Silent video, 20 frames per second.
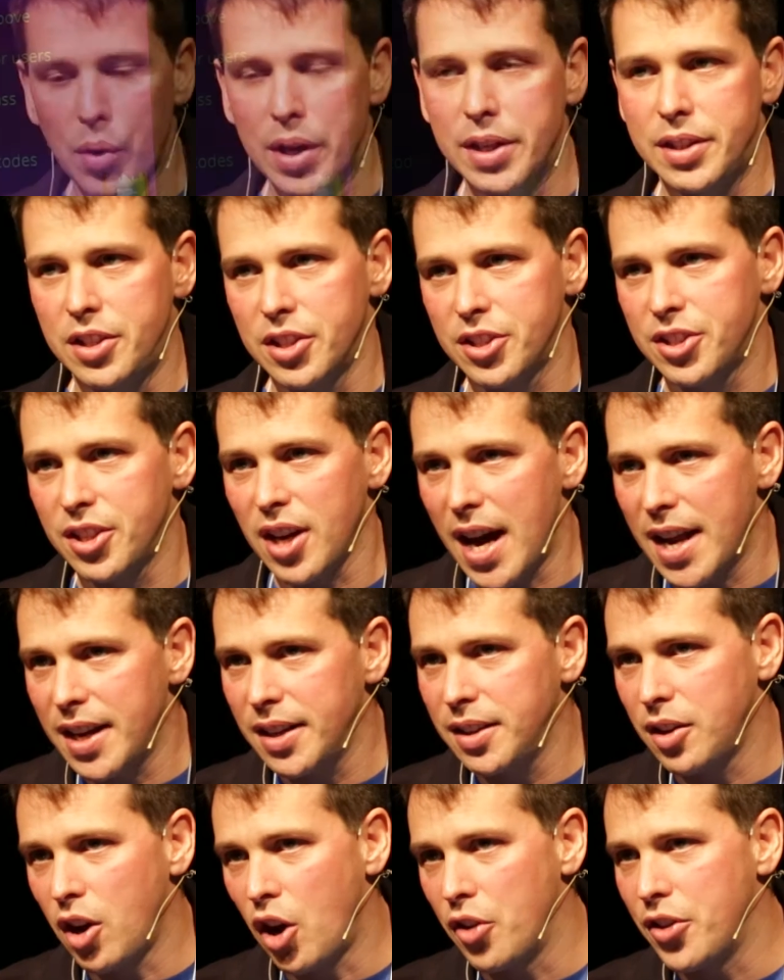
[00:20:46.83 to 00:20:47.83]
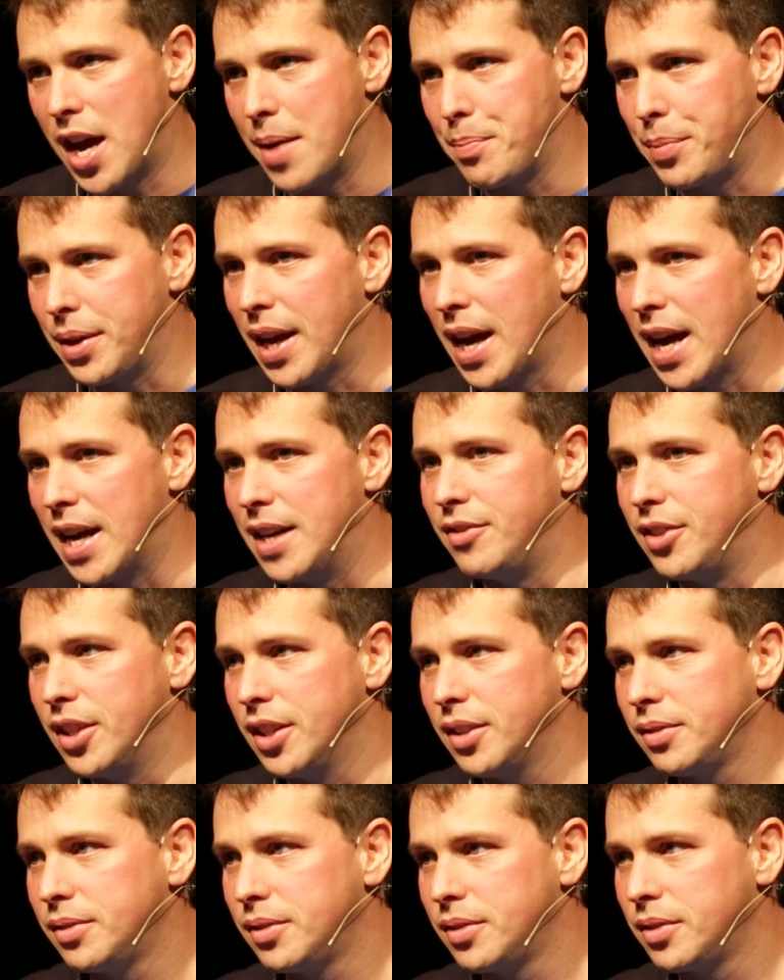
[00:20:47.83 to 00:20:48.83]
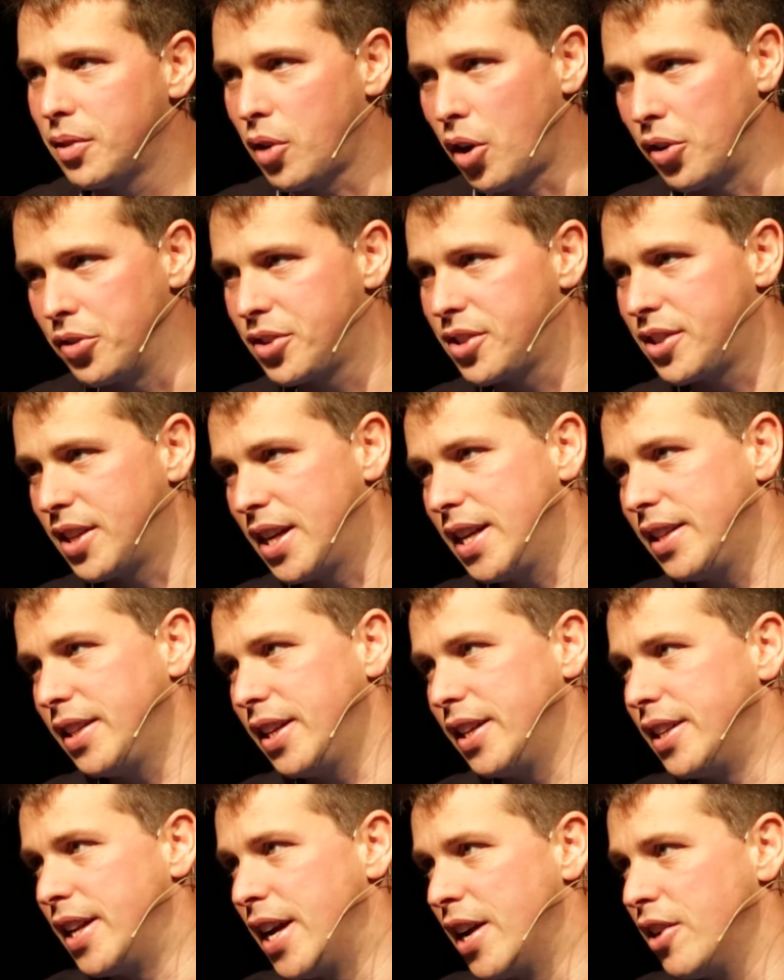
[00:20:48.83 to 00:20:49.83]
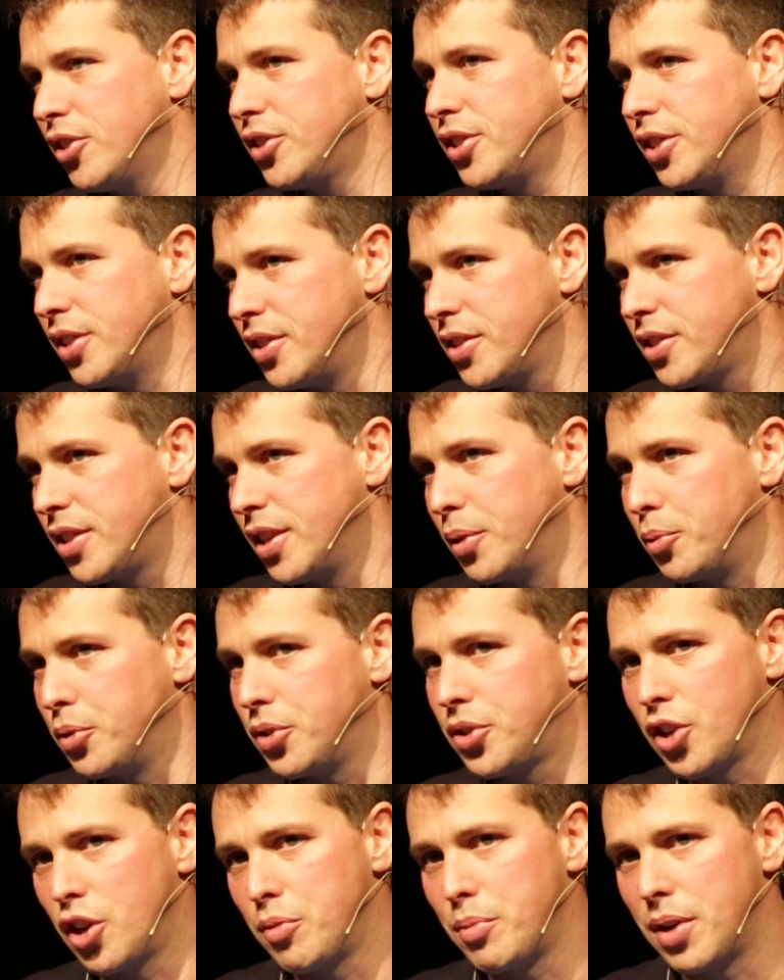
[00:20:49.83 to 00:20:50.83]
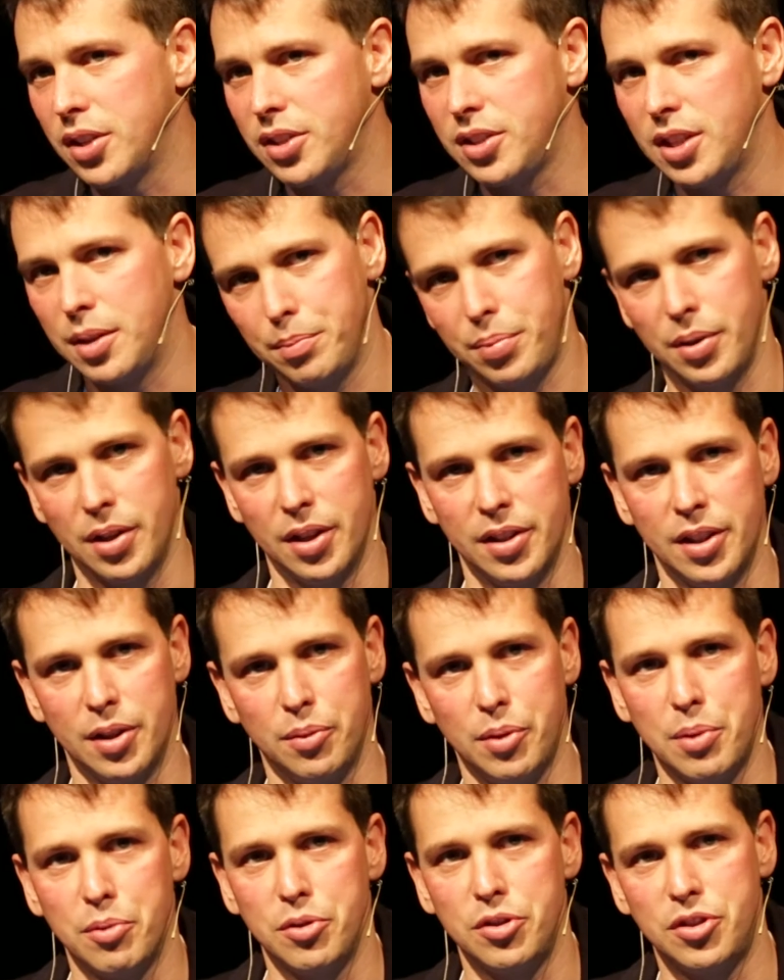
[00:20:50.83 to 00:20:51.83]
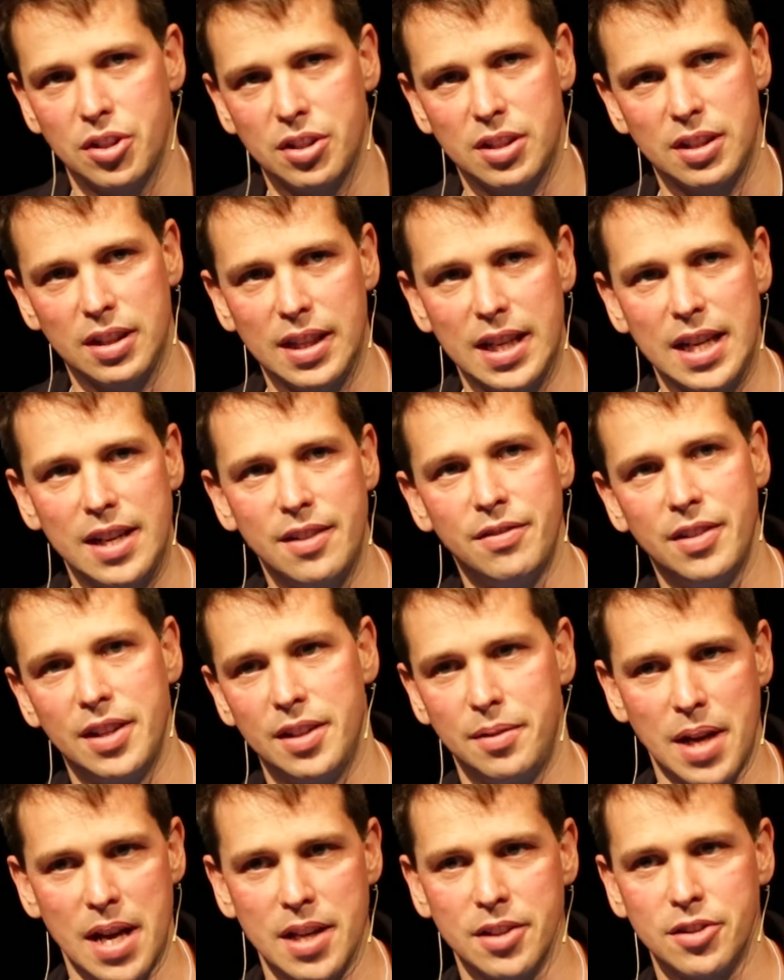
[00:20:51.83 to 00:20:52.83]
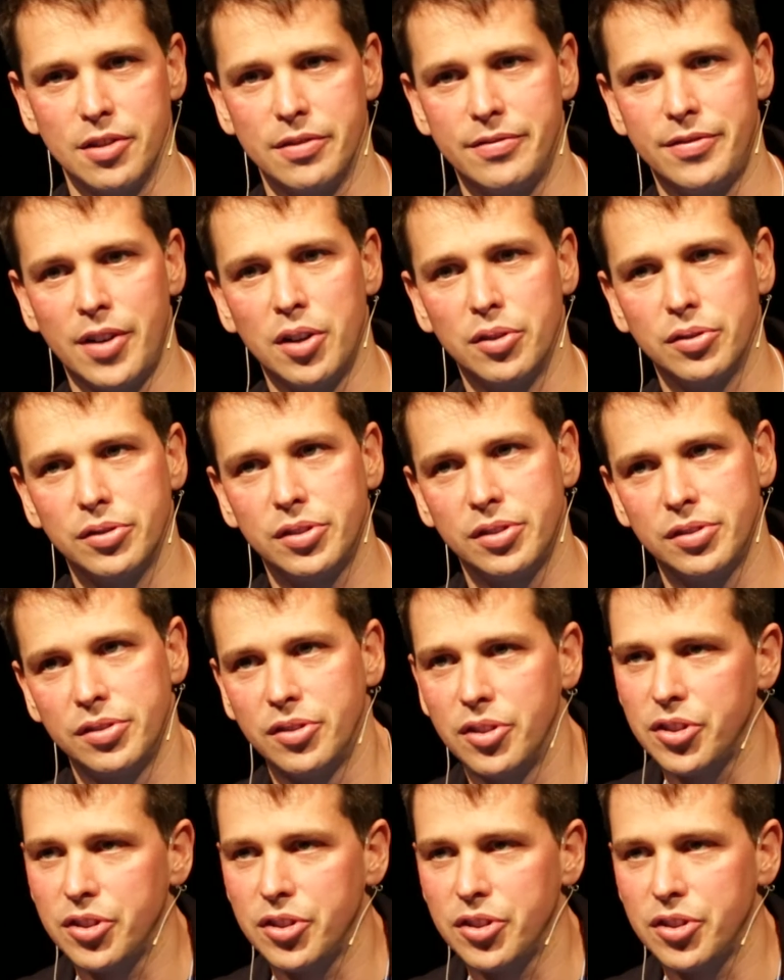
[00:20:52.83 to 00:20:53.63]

We decided on that behaviour, on seeing the inheritance, that it was so much simpler that we would just leave it as default.